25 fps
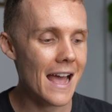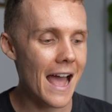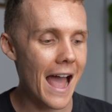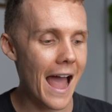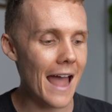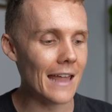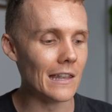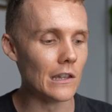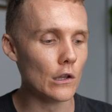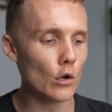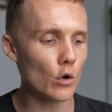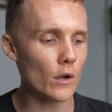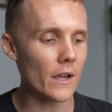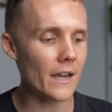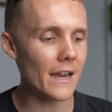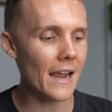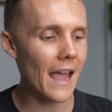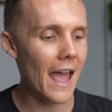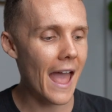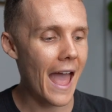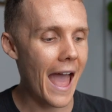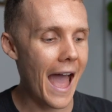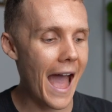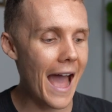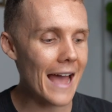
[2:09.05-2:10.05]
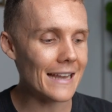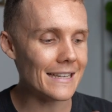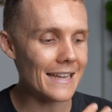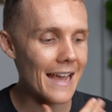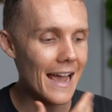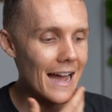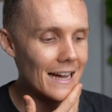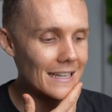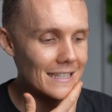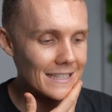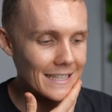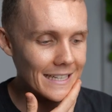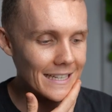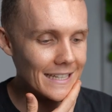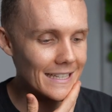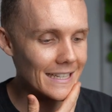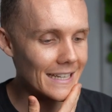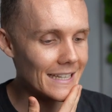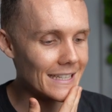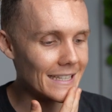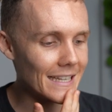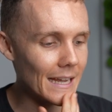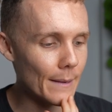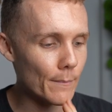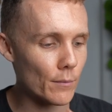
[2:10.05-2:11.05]
And looking at our tint
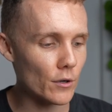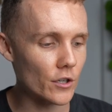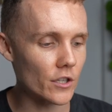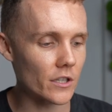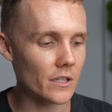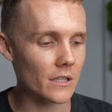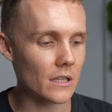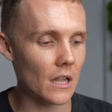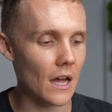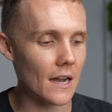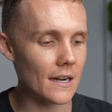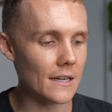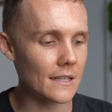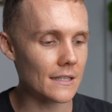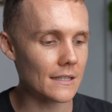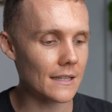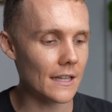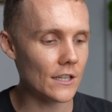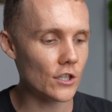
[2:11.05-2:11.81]
and temperature sliders,